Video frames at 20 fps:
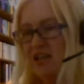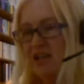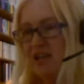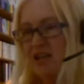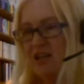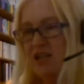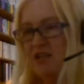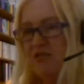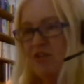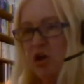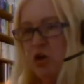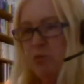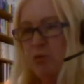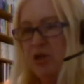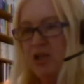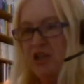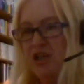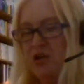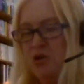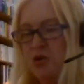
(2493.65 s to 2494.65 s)
uh,
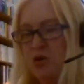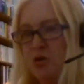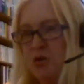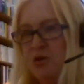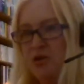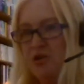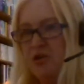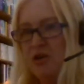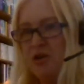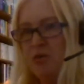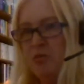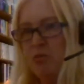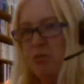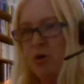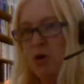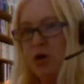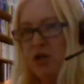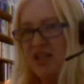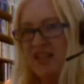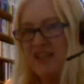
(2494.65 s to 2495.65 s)
developing your uh,
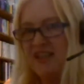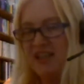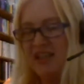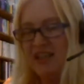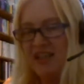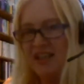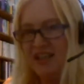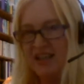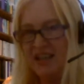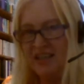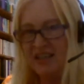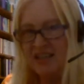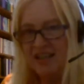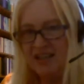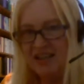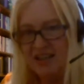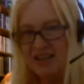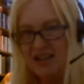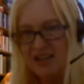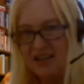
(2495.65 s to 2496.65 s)
policy and
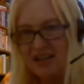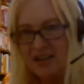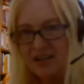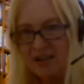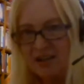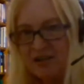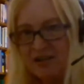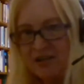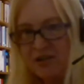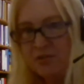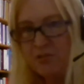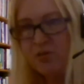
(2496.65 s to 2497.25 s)
uh,